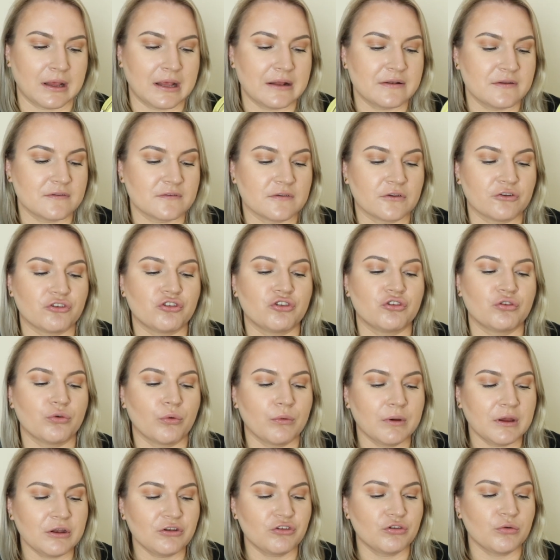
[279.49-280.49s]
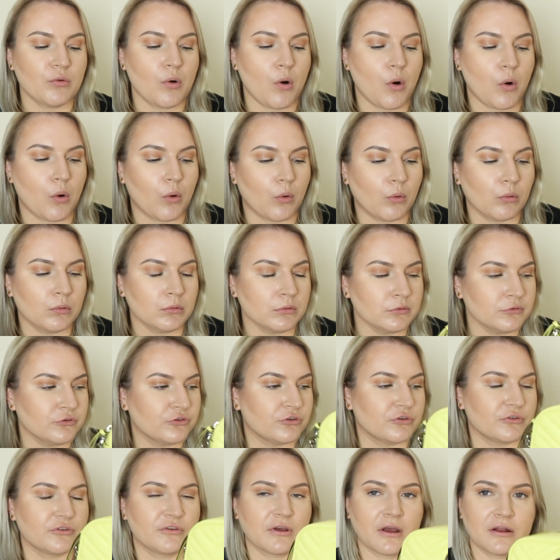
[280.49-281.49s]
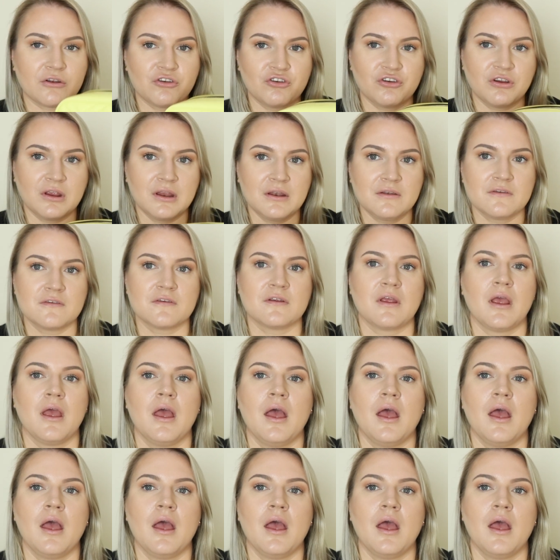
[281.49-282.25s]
It is a joy to hold, to touch it.